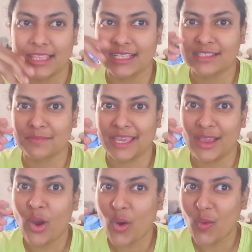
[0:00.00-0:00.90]
That's my
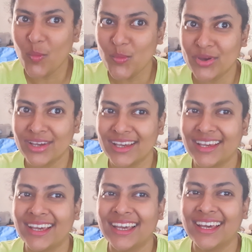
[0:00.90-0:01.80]
hope.
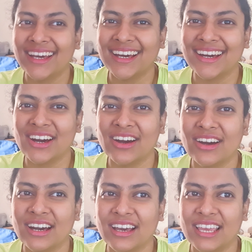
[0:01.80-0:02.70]

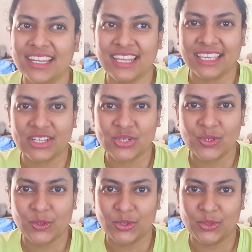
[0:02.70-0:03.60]
And I can
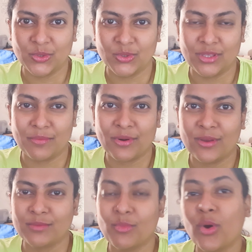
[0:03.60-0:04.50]
show you the
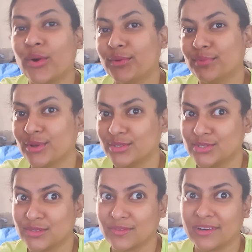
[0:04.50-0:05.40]
more
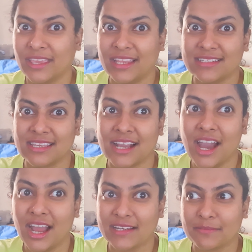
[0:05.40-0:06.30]
process of creating
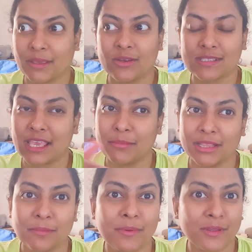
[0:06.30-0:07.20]
art, because I'm
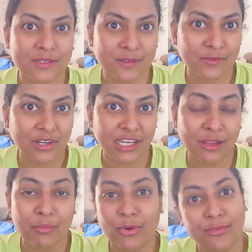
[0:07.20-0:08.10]
in the process of
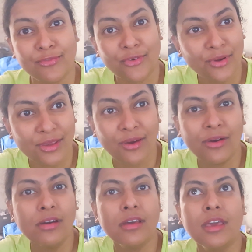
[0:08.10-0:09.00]
creating
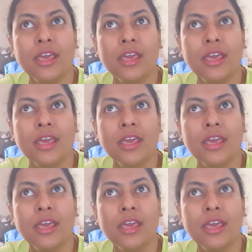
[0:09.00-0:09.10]
portfolio.